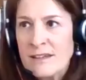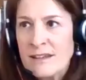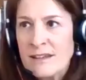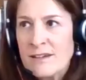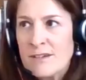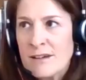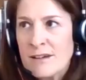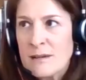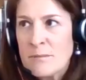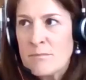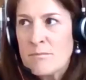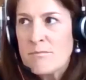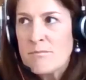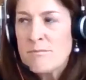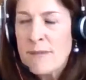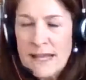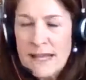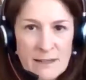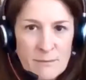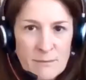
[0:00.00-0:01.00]
there are
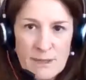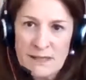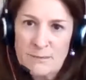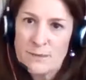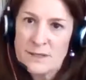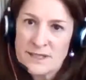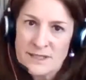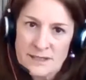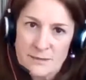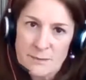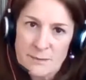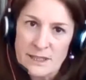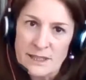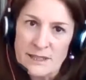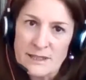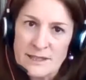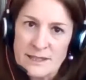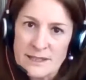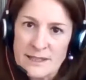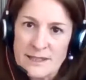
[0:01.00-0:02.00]
many
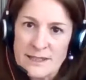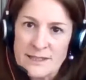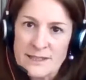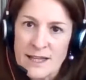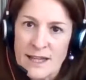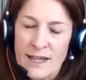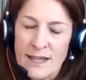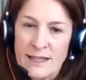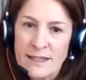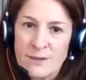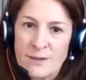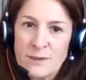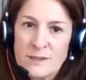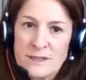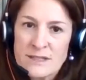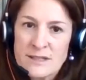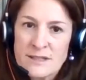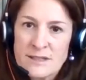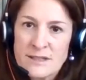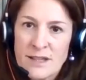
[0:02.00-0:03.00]
possibilities, and
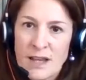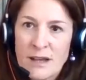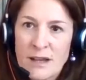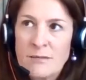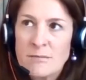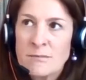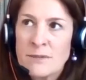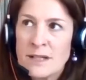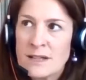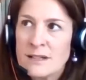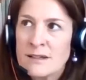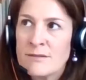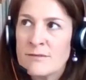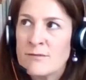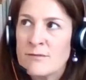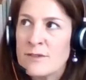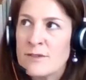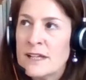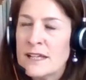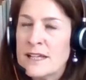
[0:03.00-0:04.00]
some
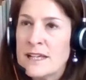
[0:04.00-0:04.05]
of